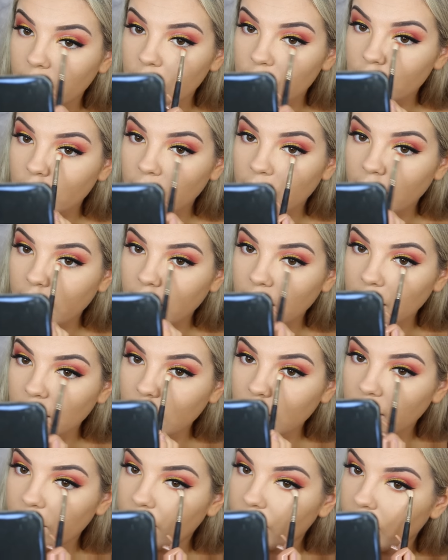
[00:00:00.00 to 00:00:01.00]
Literally like
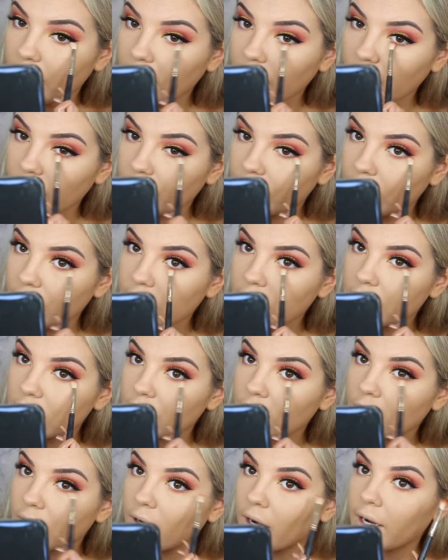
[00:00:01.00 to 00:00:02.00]
living for this
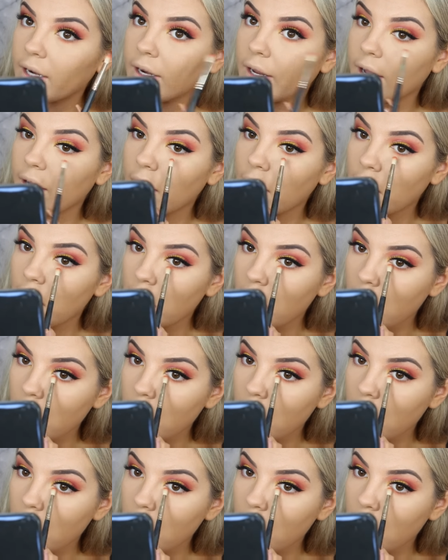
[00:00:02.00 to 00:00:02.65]
look right now.